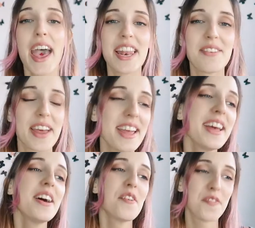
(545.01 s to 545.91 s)
Anyway,
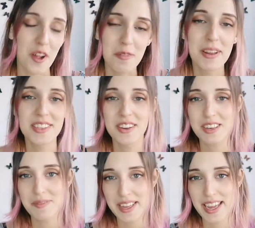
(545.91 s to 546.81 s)
follow me on
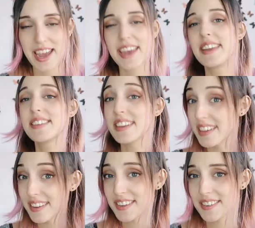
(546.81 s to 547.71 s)
social media. It's
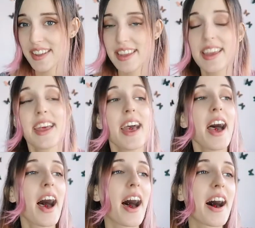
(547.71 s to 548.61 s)
Ikutree.
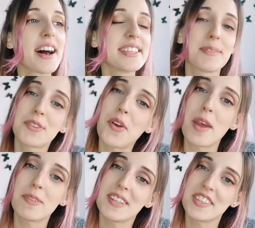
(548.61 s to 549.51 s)
Uh,
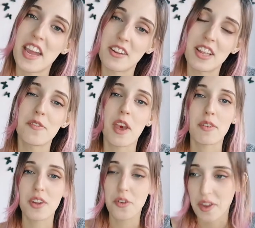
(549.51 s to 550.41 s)
subscribe to this channel if you
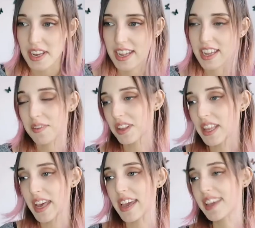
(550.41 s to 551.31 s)
haven't already. Give it a
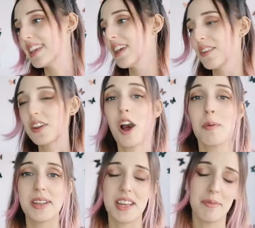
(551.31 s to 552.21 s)
like, give it a
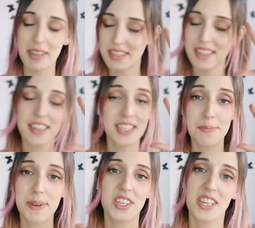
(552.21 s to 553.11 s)
comment. I mean,
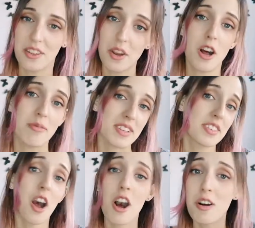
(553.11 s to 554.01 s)
especially the comments.
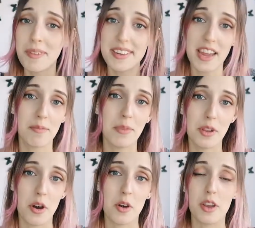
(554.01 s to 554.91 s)
Comment down
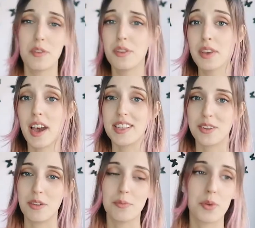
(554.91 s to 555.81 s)
below if you guys
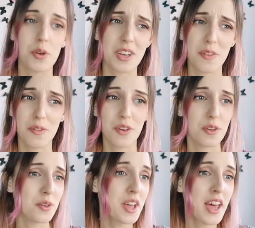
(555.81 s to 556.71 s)
are on board, if
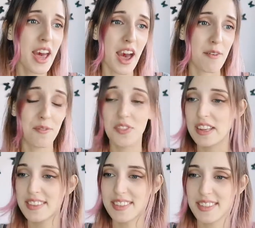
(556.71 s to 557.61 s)
you have
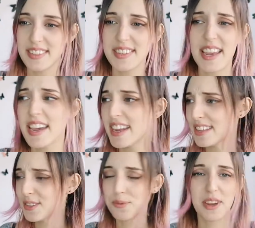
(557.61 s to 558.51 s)
things to say,
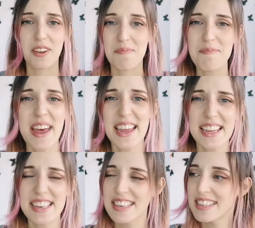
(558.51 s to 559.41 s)
to
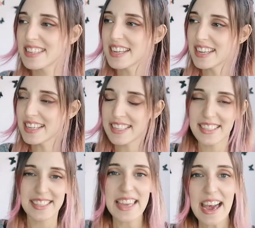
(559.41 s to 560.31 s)
recommend.
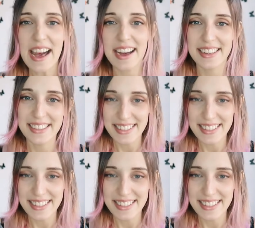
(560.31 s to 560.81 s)
Yeah!